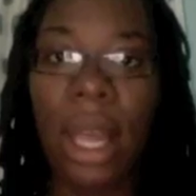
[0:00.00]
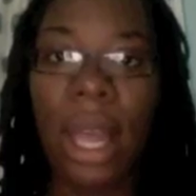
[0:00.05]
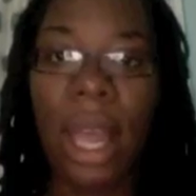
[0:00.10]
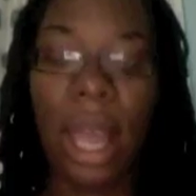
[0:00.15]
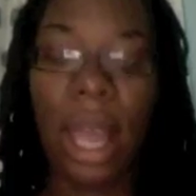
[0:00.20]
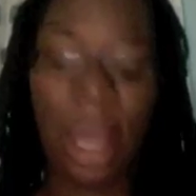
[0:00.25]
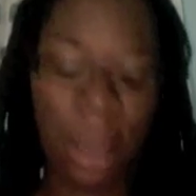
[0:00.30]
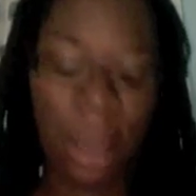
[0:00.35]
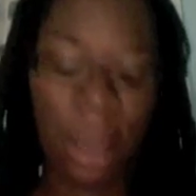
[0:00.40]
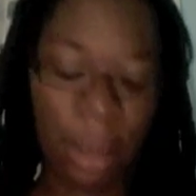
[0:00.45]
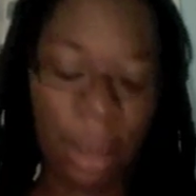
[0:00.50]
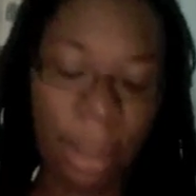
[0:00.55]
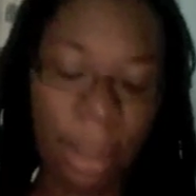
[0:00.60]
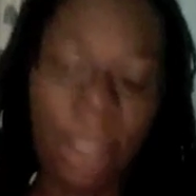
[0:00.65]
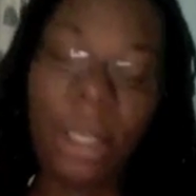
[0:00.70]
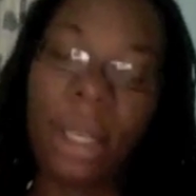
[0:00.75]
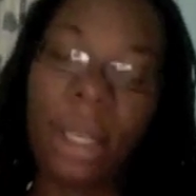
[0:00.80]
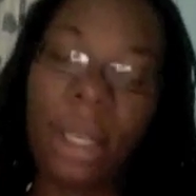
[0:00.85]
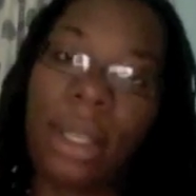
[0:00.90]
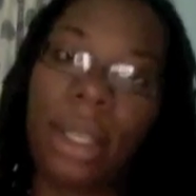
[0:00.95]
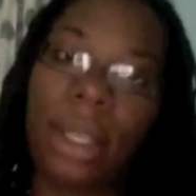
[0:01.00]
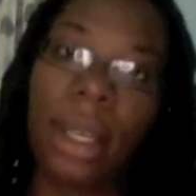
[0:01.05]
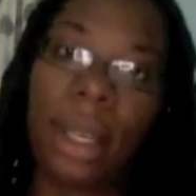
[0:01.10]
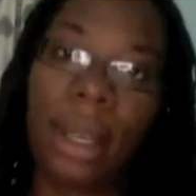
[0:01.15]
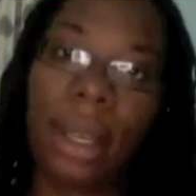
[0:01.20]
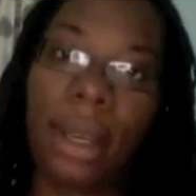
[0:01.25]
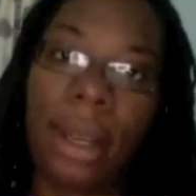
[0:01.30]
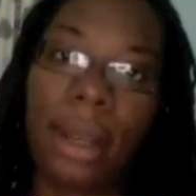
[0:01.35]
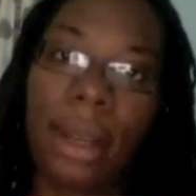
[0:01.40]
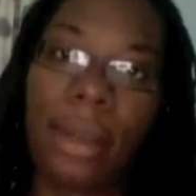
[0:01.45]
And the munchkin is kicking
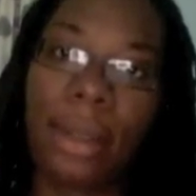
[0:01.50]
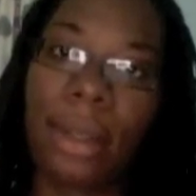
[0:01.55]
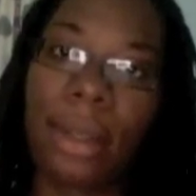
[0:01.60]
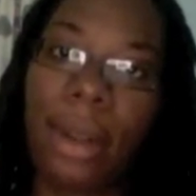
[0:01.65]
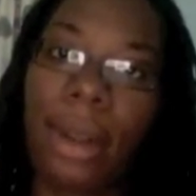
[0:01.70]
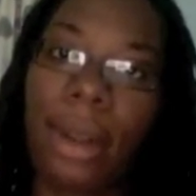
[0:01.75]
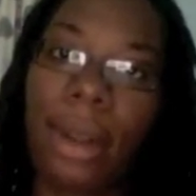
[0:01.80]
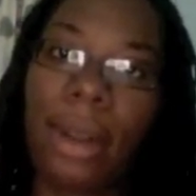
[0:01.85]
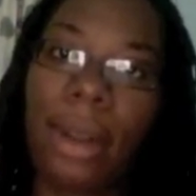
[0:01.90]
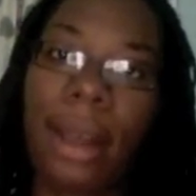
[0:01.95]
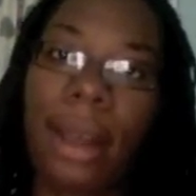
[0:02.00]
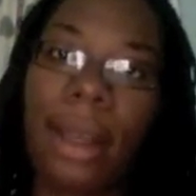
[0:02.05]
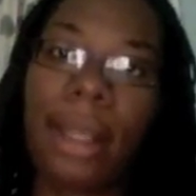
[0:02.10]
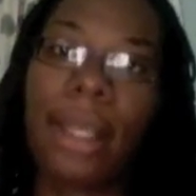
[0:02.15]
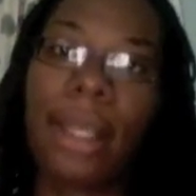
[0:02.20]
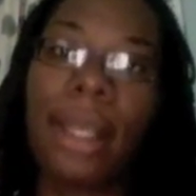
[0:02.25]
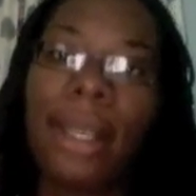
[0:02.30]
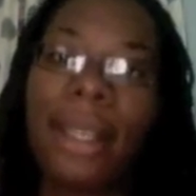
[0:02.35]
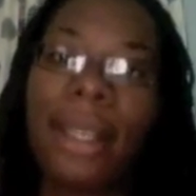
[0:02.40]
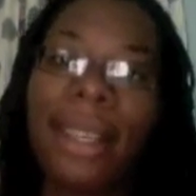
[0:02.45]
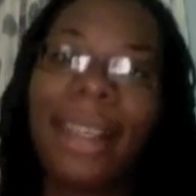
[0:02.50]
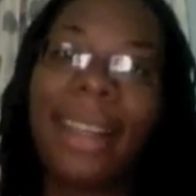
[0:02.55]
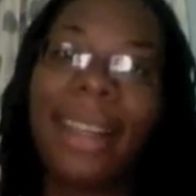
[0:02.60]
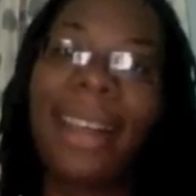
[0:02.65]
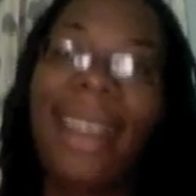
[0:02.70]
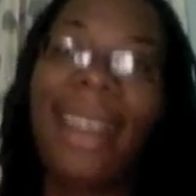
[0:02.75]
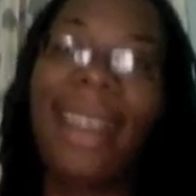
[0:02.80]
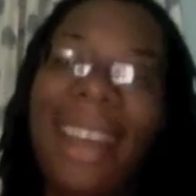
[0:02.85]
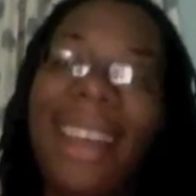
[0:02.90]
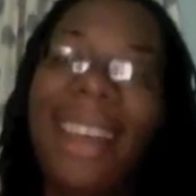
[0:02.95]
now. Sorry, guys.
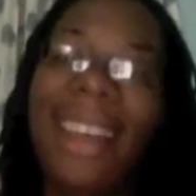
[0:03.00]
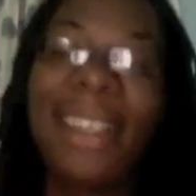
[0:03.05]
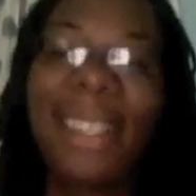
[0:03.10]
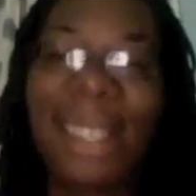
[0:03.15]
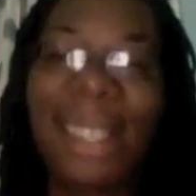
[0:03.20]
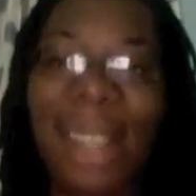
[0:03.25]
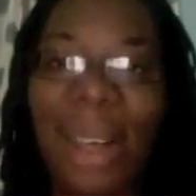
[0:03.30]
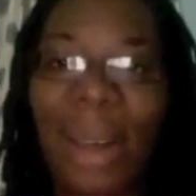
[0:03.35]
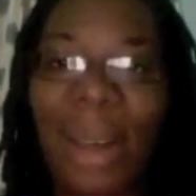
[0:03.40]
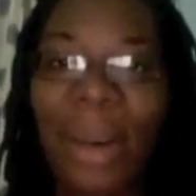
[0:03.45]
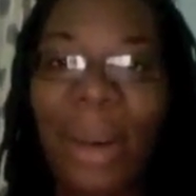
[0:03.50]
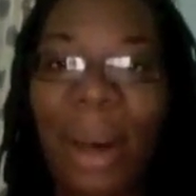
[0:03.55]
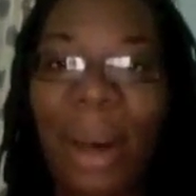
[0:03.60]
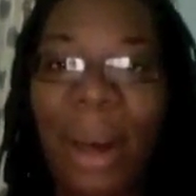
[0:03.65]
So